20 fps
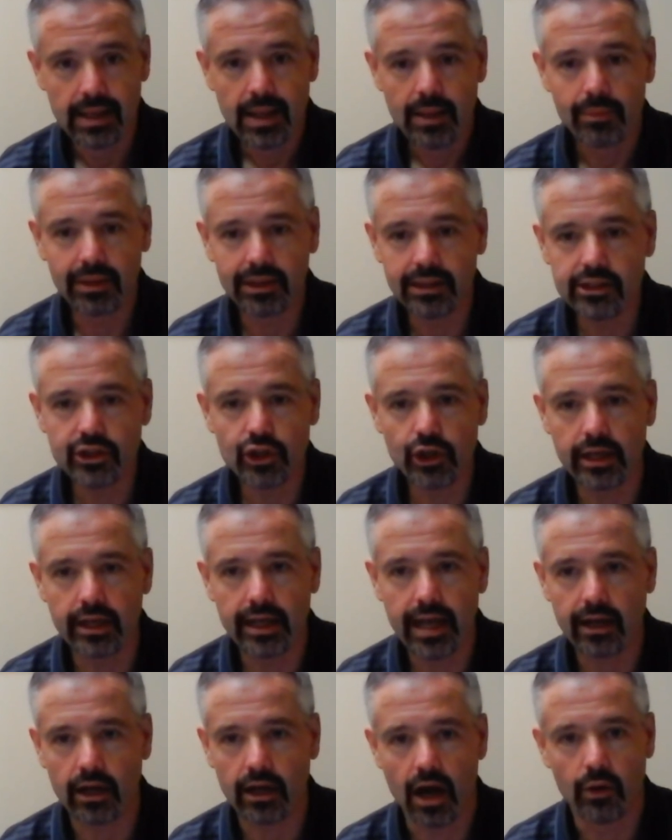But at least you can
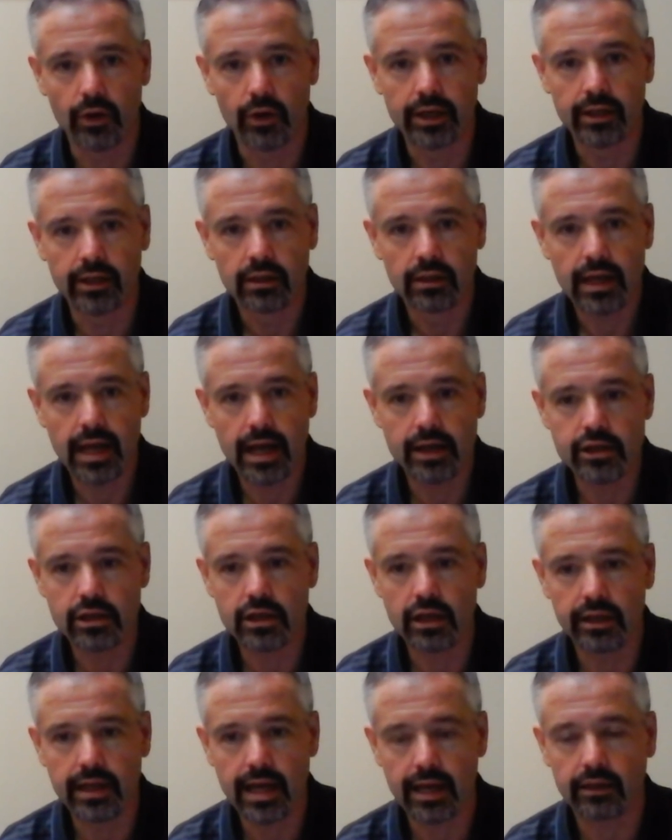get going. And you
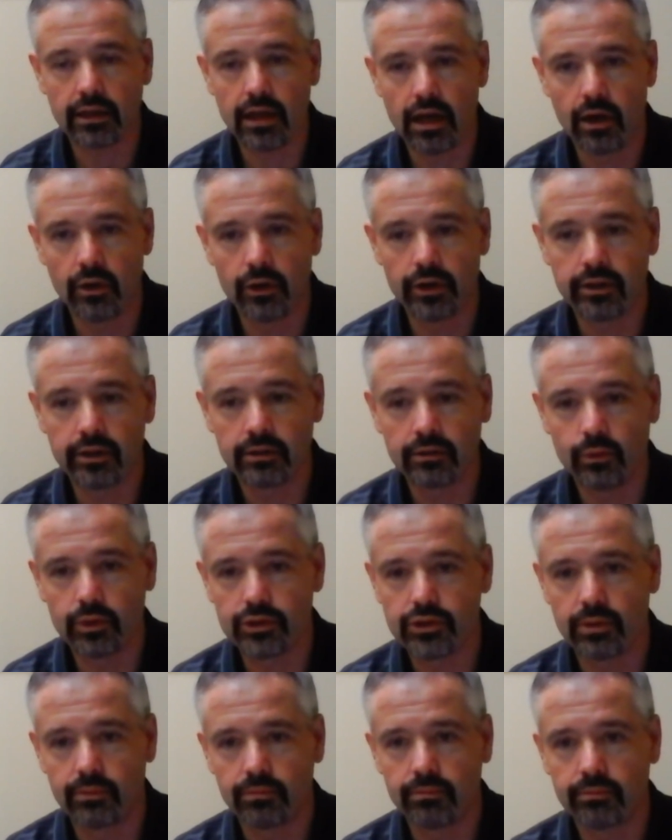can get going with
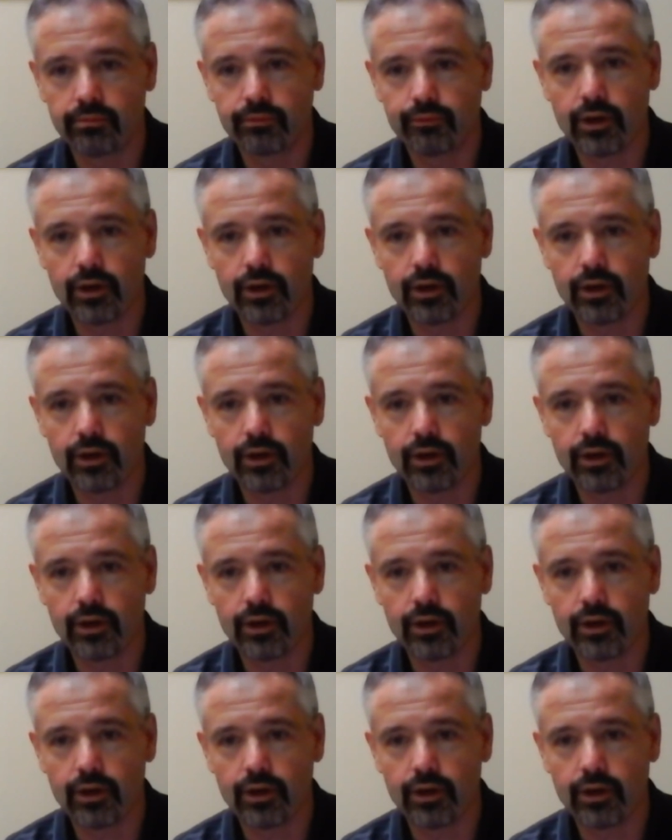some